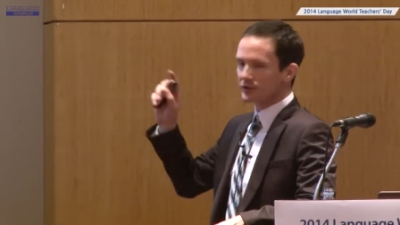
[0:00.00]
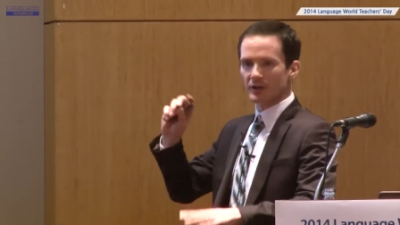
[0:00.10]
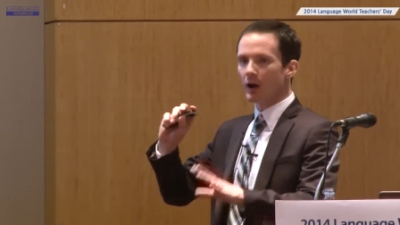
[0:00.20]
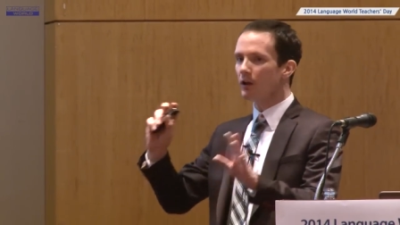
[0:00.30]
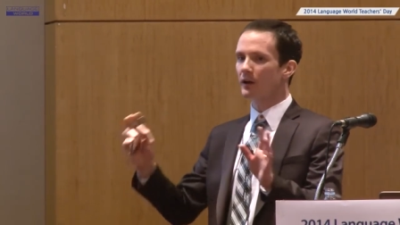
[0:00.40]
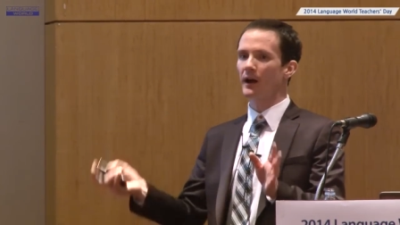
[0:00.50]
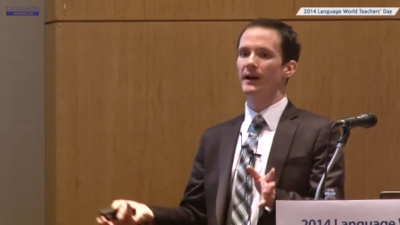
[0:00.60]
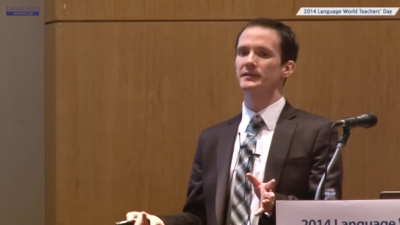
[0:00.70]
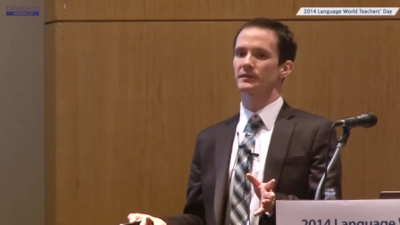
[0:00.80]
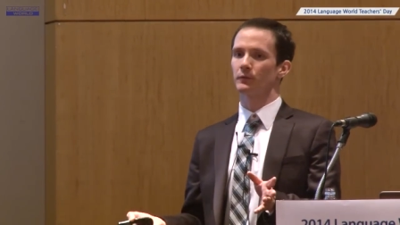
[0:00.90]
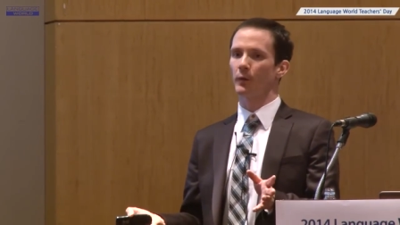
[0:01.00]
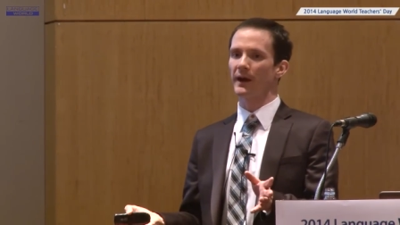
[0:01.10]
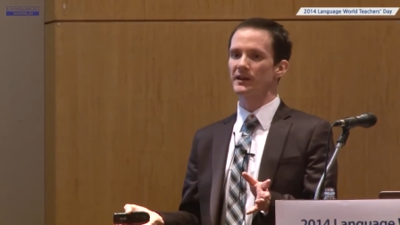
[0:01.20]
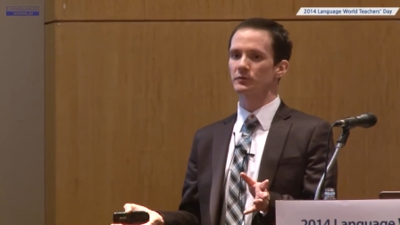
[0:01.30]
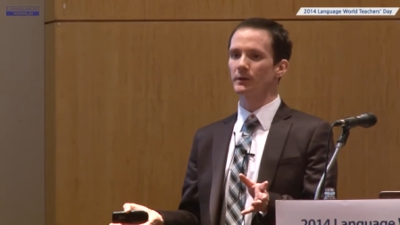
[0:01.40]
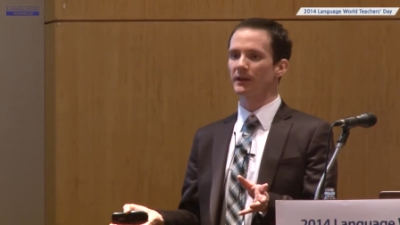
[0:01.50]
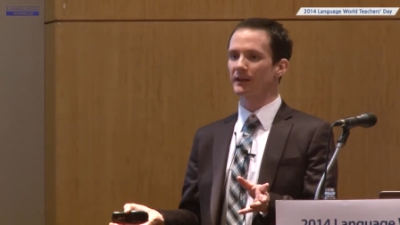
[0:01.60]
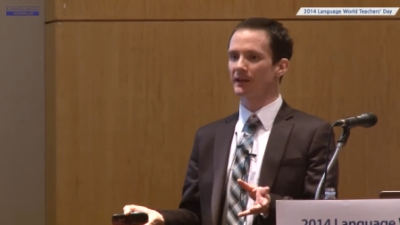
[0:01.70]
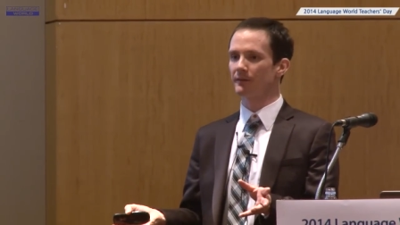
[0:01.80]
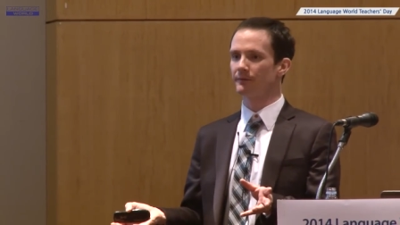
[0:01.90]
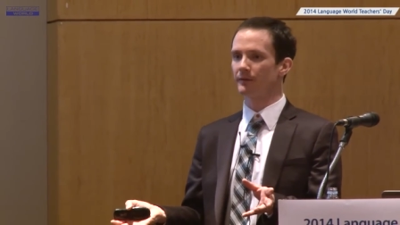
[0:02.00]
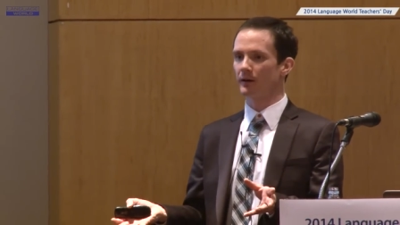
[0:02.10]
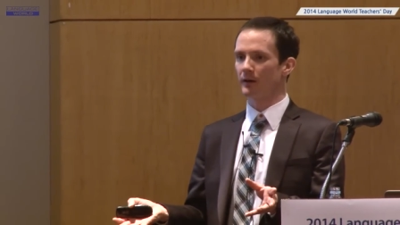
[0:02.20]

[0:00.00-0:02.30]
all kinds of ways we can give